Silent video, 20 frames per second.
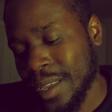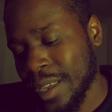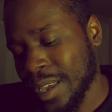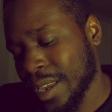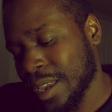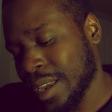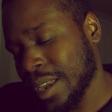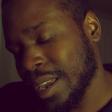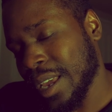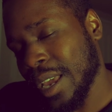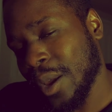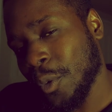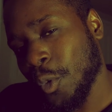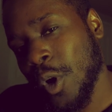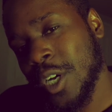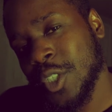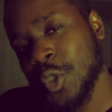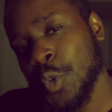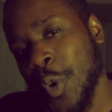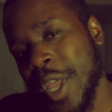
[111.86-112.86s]
And
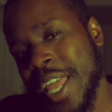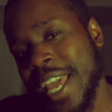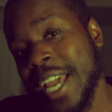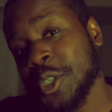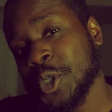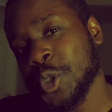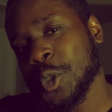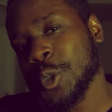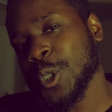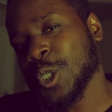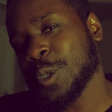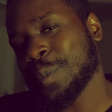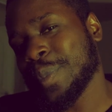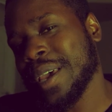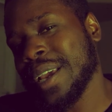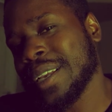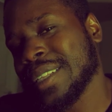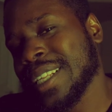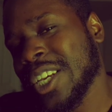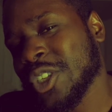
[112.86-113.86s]
once we
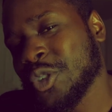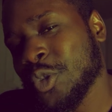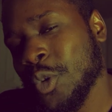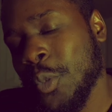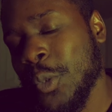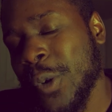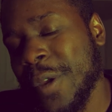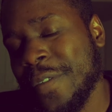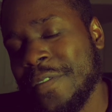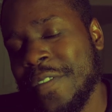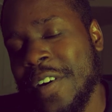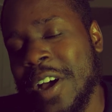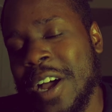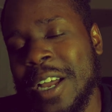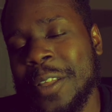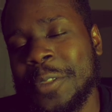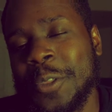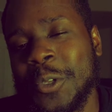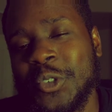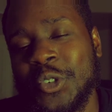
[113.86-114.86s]
introspect, that's when we
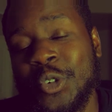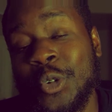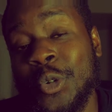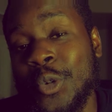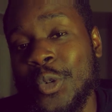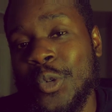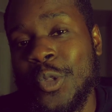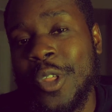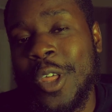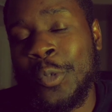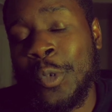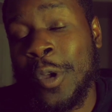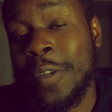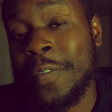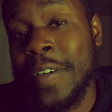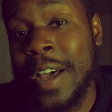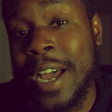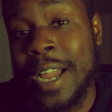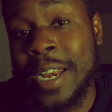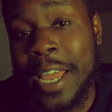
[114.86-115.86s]
find the truth and we
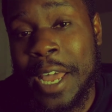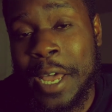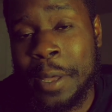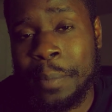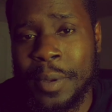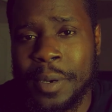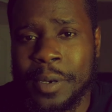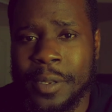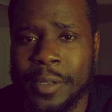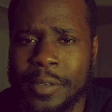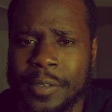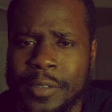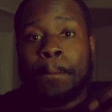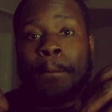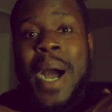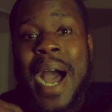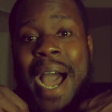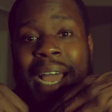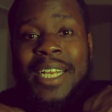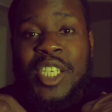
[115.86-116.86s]
find happiness.
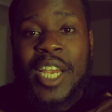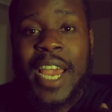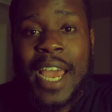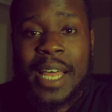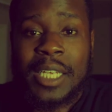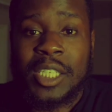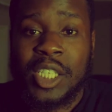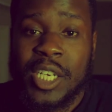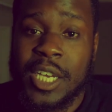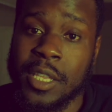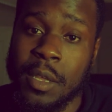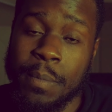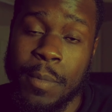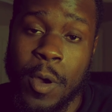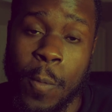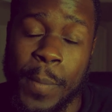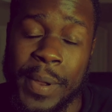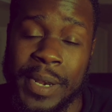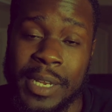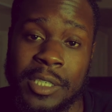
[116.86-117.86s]
My challenge at the
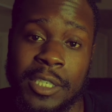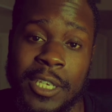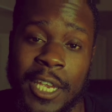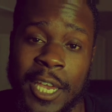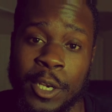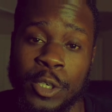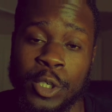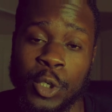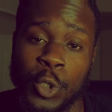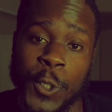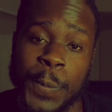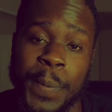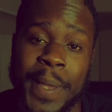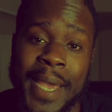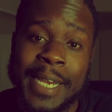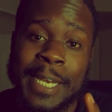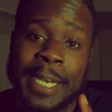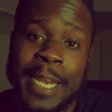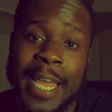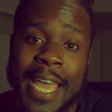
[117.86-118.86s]
moment is to
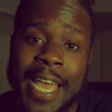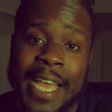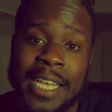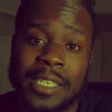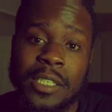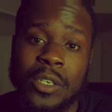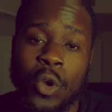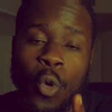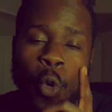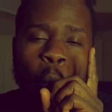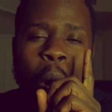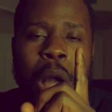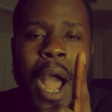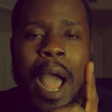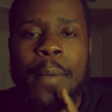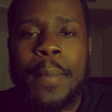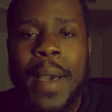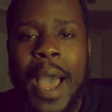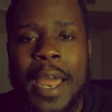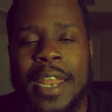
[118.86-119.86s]
introspect and ask,
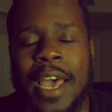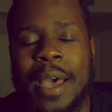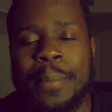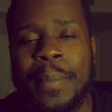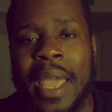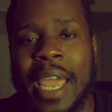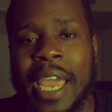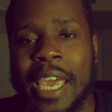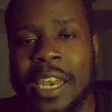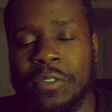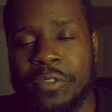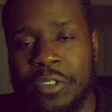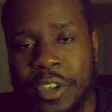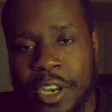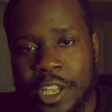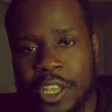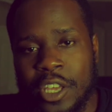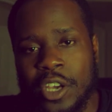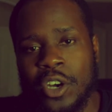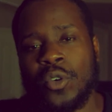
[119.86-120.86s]
why am I not making a
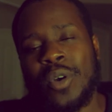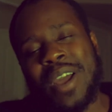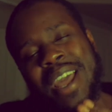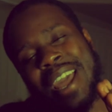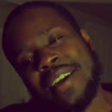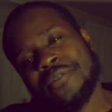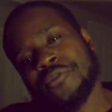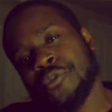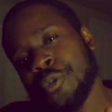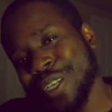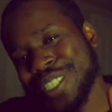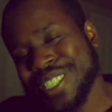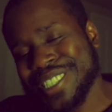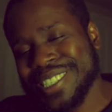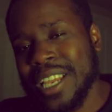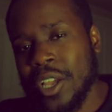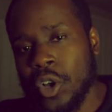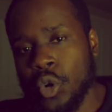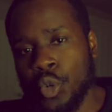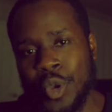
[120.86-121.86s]
video every
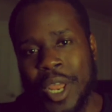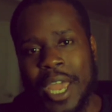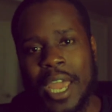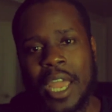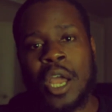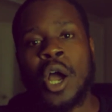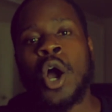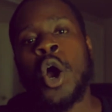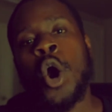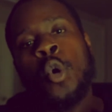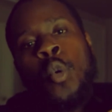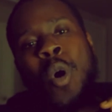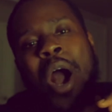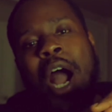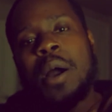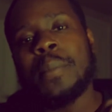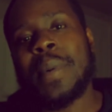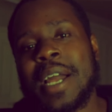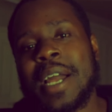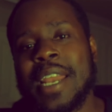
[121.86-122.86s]
single day?
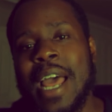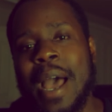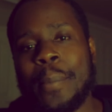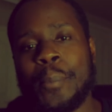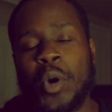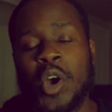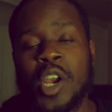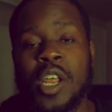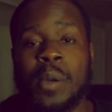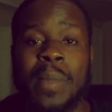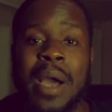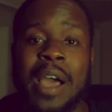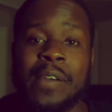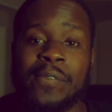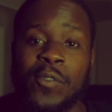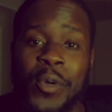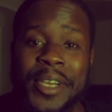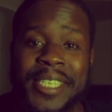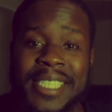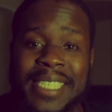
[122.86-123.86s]
Why not putting my
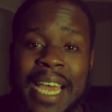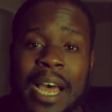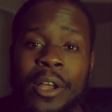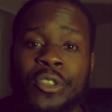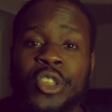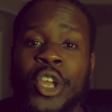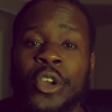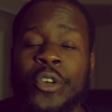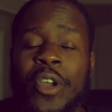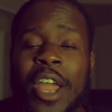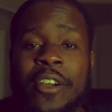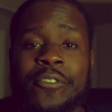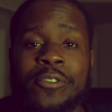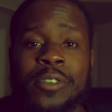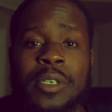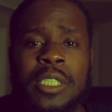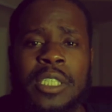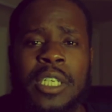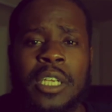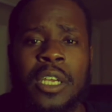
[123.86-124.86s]
voice out there
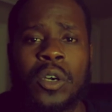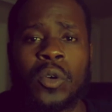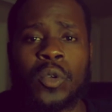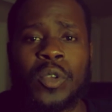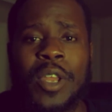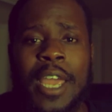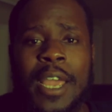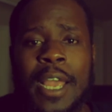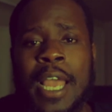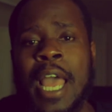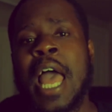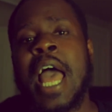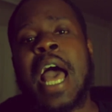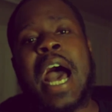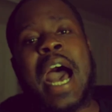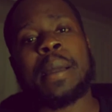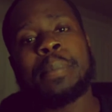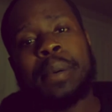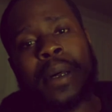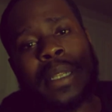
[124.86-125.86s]
every single day?
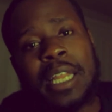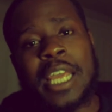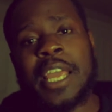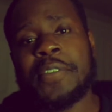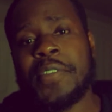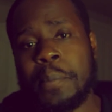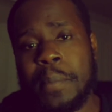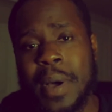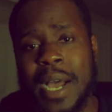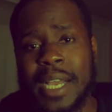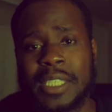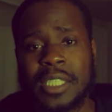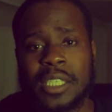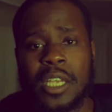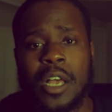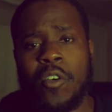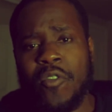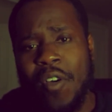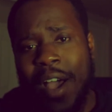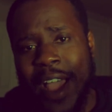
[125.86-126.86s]
I believe in
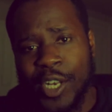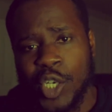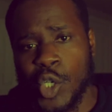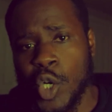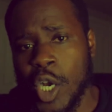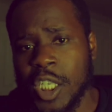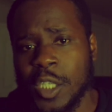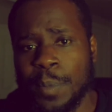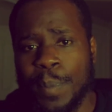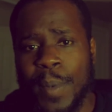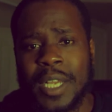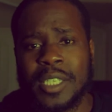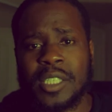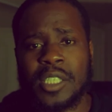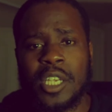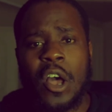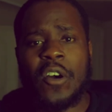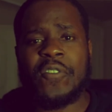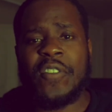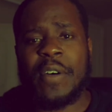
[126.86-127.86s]
myself. I trust
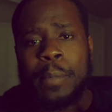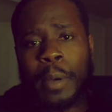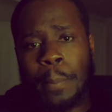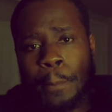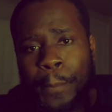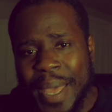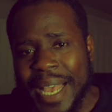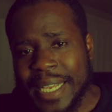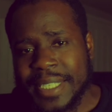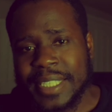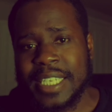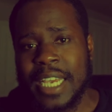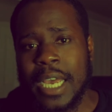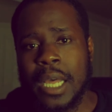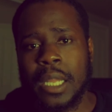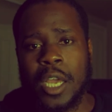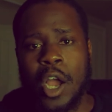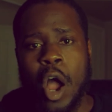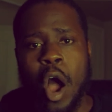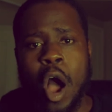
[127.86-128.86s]
myself. I'm a
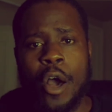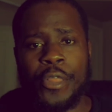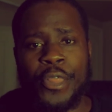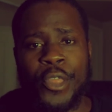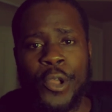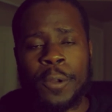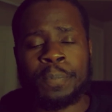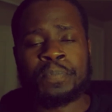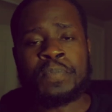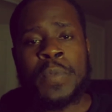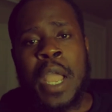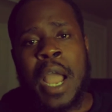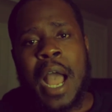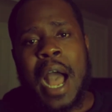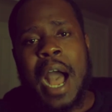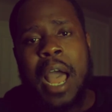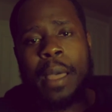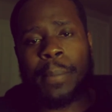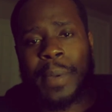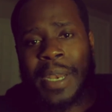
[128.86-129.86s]
best-selling author.
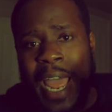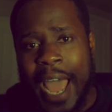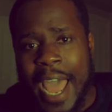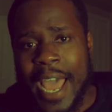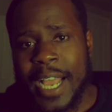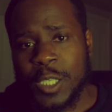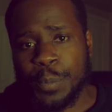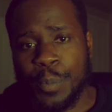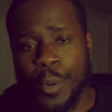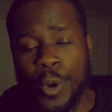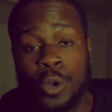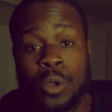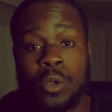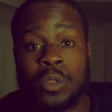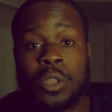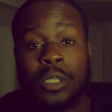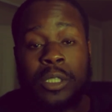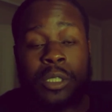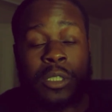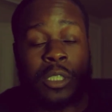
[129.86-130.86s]
I'm an expert on
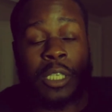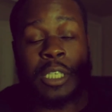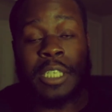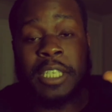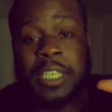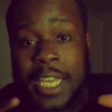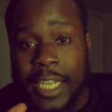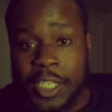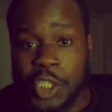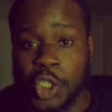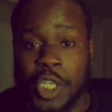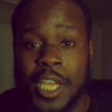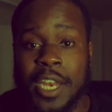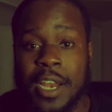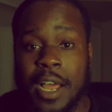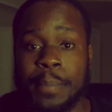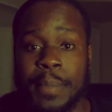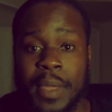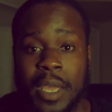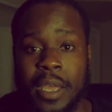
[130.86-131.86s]
the niche that
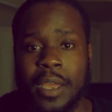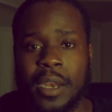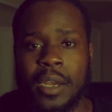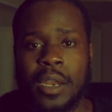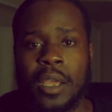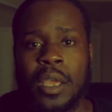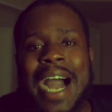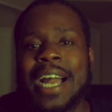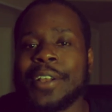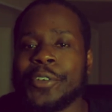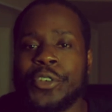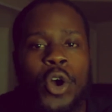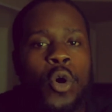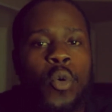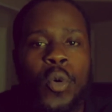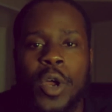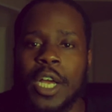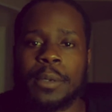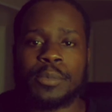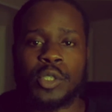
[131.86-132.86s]
I'm in. I know
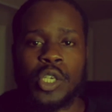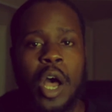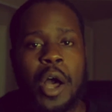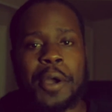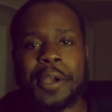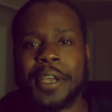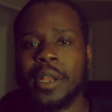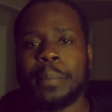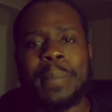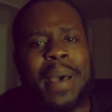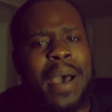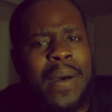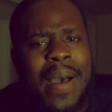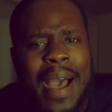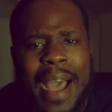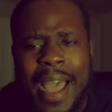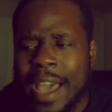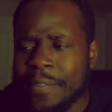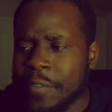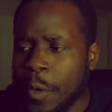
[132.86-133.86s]
what I'm talking about.
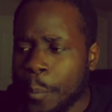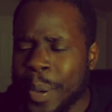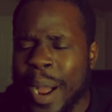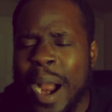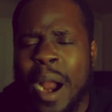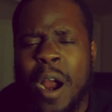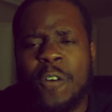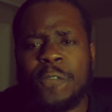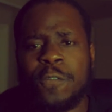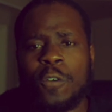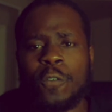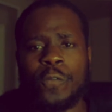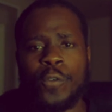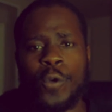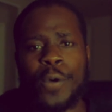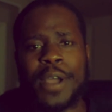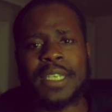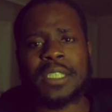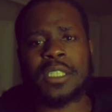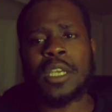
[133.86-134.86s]
I have a powerful
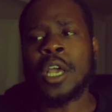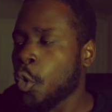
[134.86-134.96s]
voice.